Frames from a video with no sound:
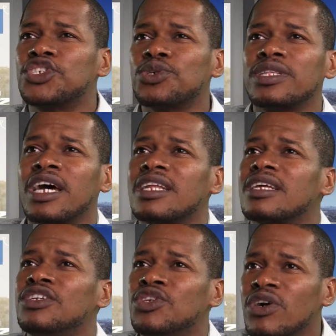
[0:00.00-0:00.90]
sure that
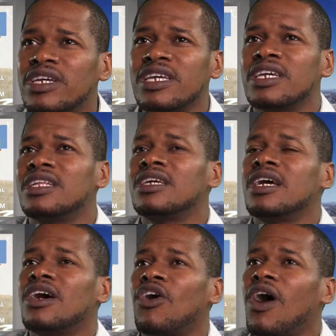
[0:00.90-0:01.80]
your kid
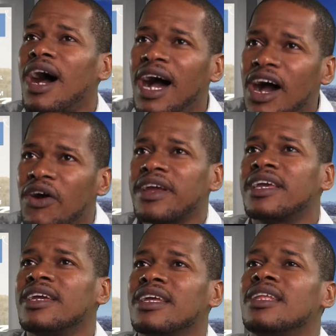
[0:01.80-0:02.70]
or our
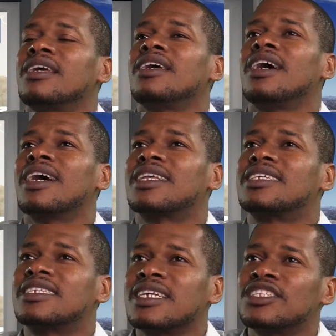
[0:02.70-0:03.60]
kid
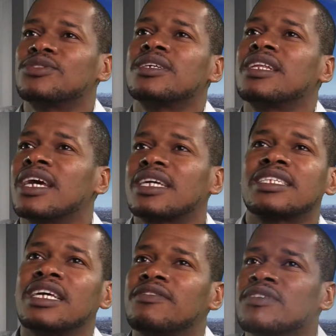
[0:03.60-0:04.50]
extend to the
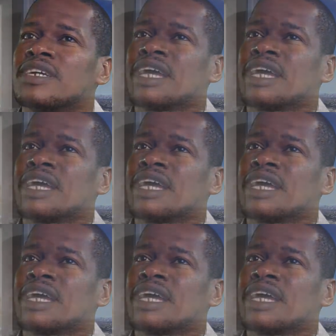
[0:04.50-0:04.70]
next level